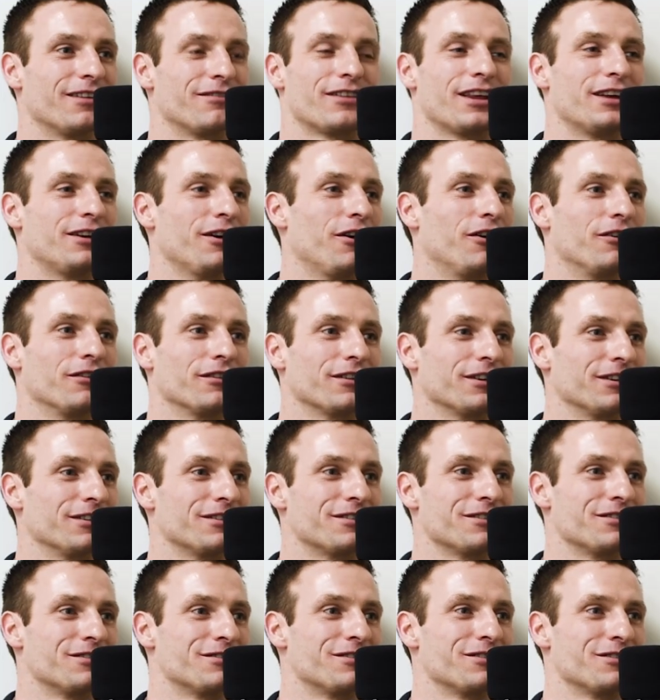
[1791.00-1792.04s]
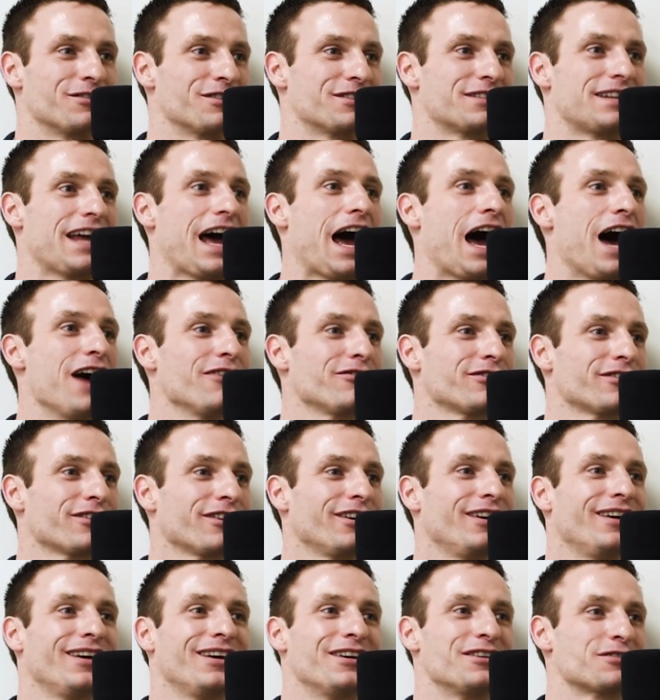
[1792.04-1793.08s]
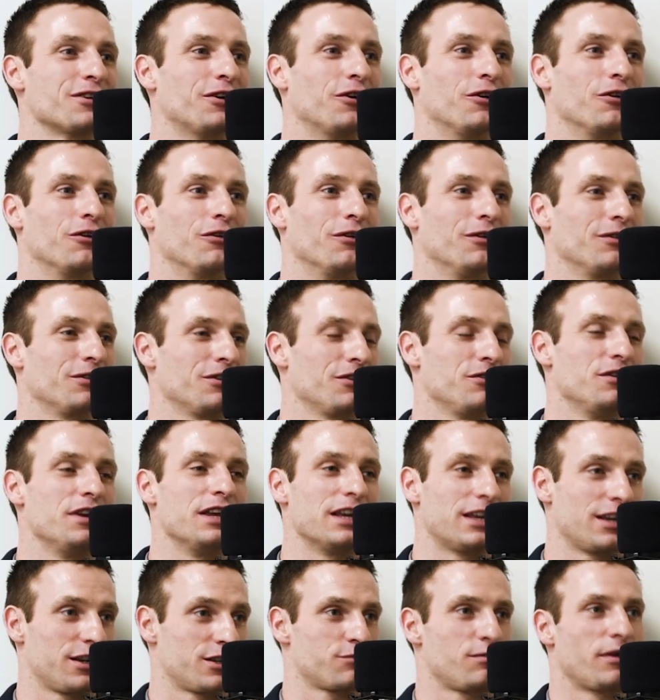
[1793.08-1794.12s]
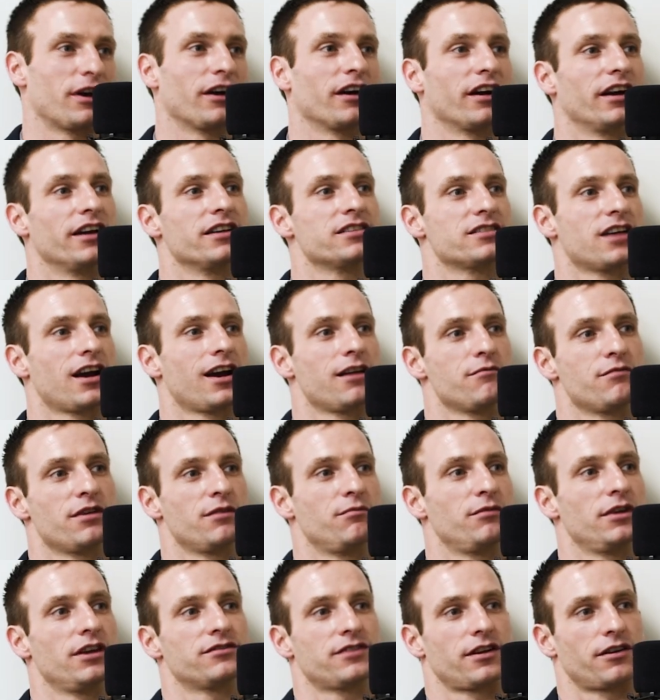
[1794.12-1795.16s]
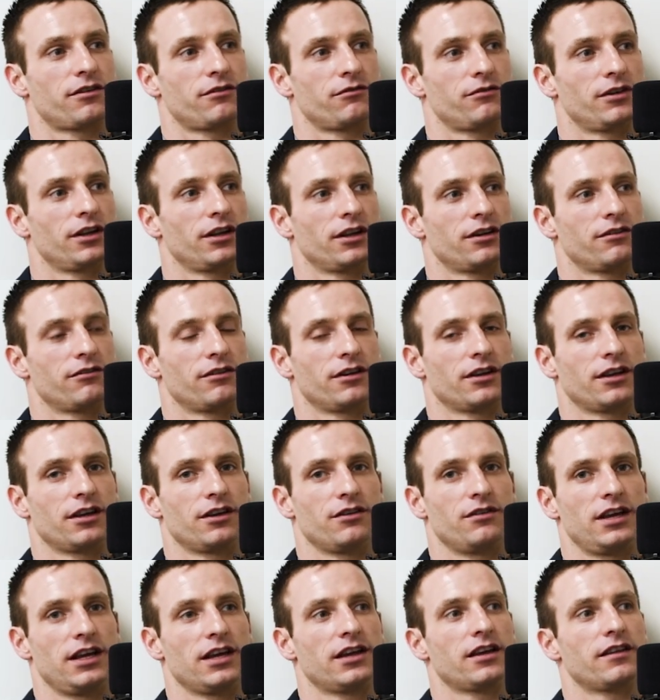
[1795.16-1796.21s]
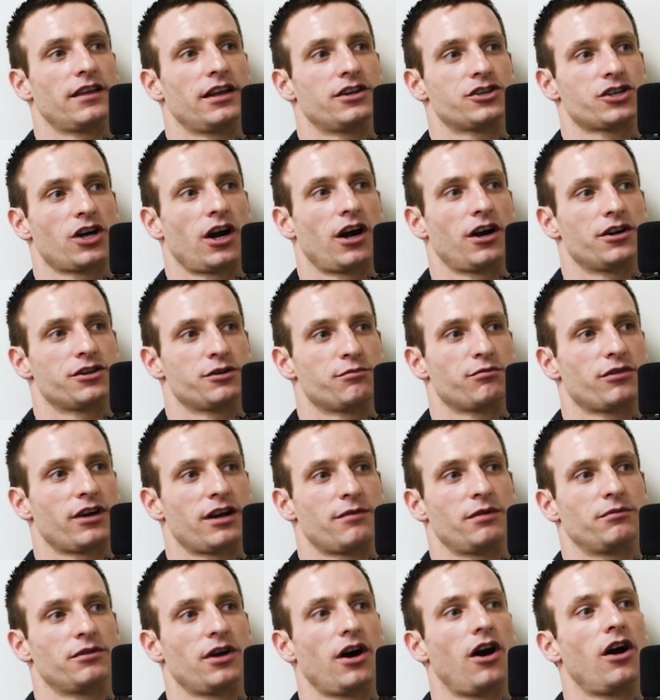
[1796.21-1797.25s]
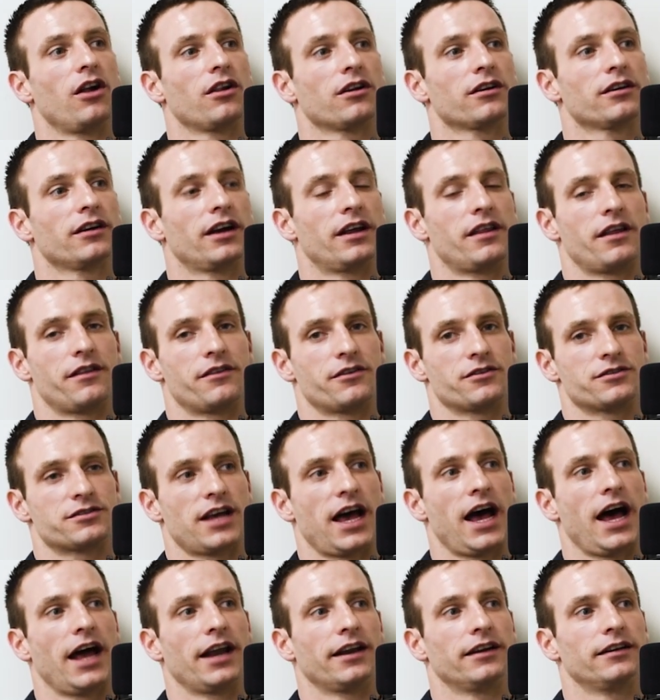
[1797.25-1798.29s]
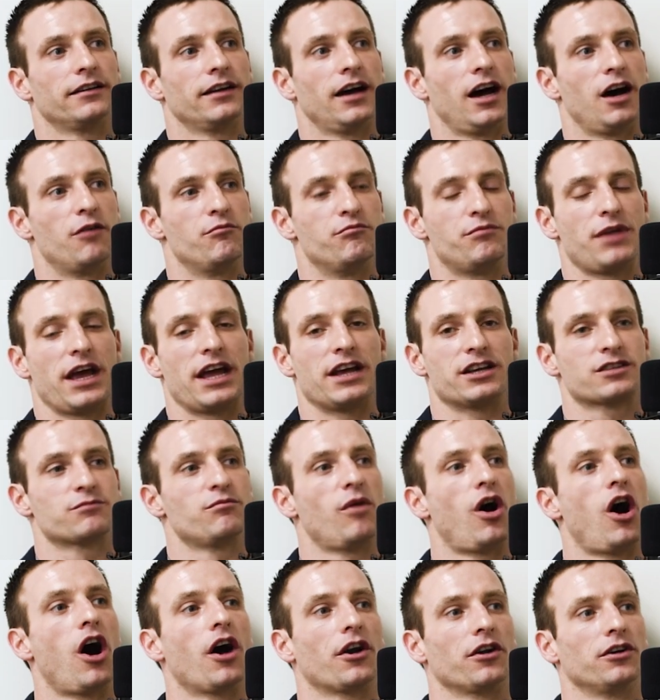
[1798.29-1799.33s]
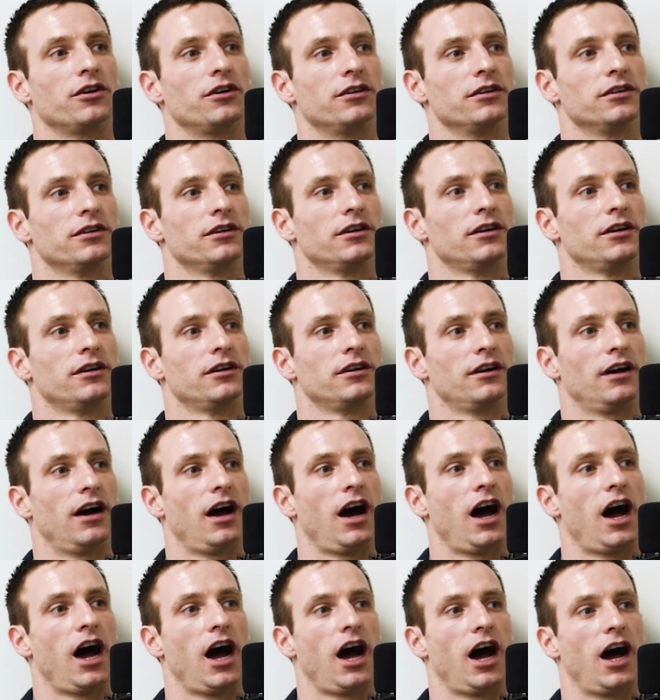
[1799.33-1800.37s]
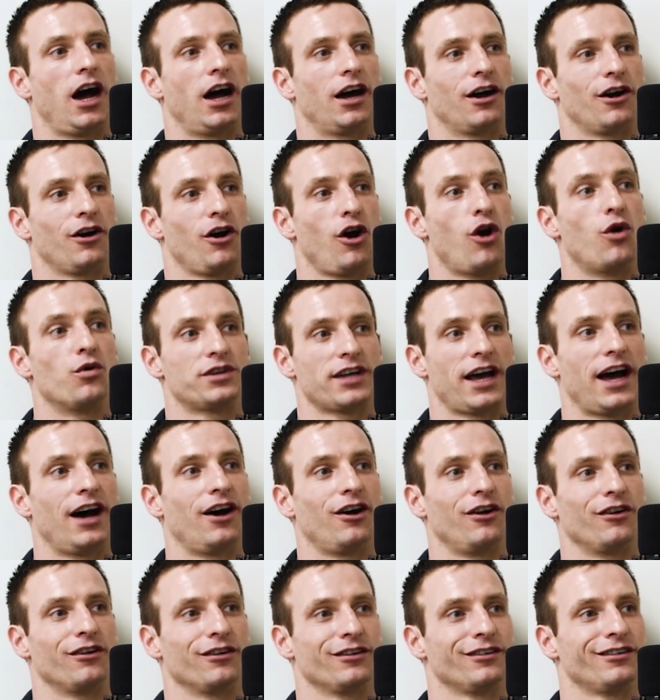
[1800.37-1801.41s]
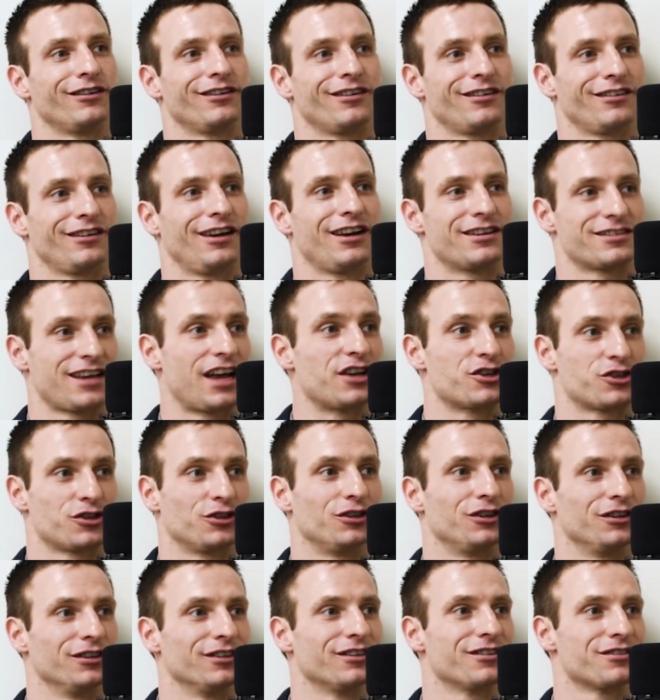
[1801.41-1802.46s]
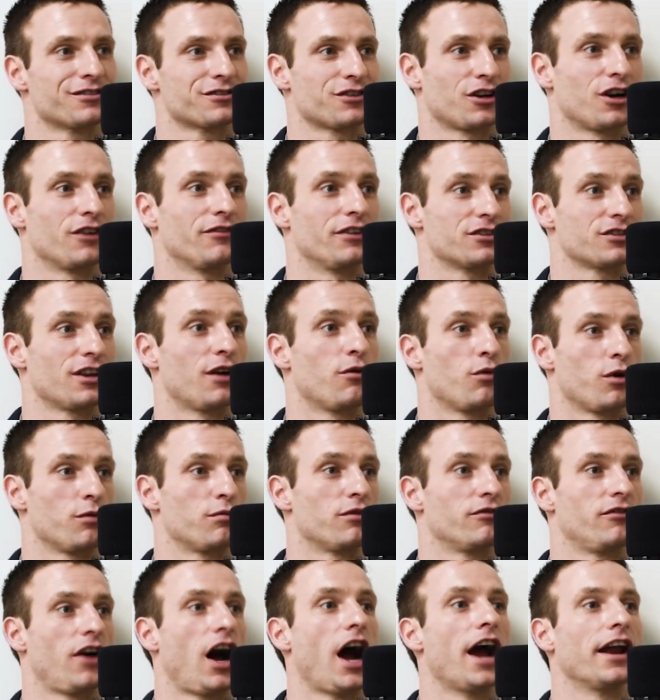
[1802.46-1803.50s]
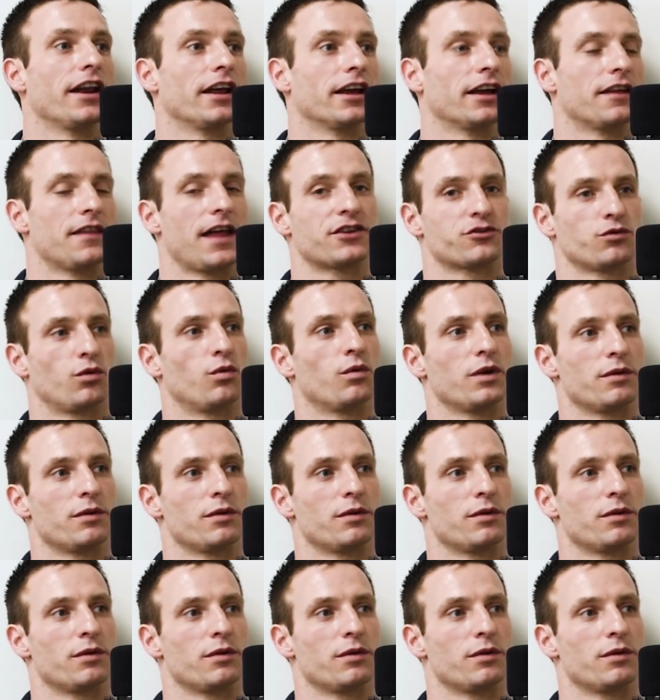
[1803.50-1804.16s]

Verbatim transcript: they don't, they're they're, they're just daft. Yeah. So unique experience Airbnbs that are really really unique, and they charge a premium dollar. And then there's that um, base model, yeah, uh, hotel essential service that we're providing, and that's what we